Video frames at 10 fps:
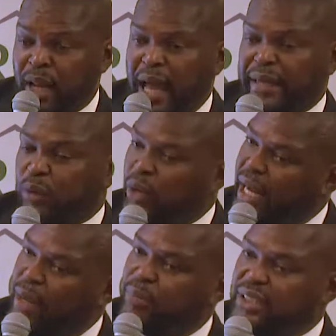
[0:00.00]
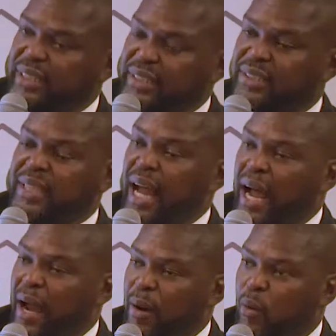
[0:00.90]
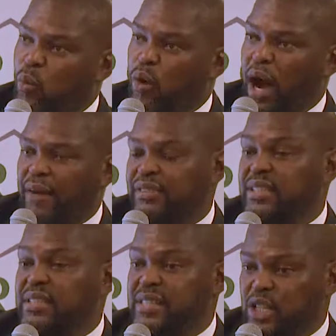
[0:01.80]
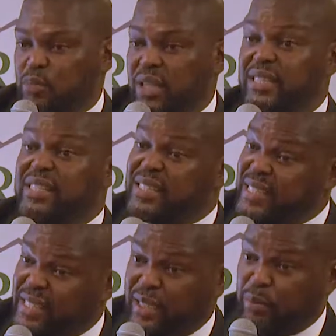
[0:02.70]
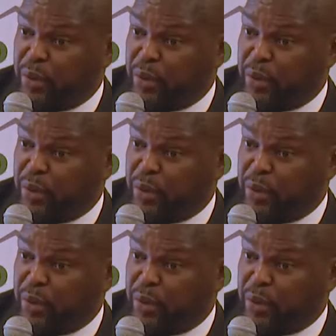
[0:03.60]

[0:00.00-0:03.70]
And then what happens is, after the 6-month seasoning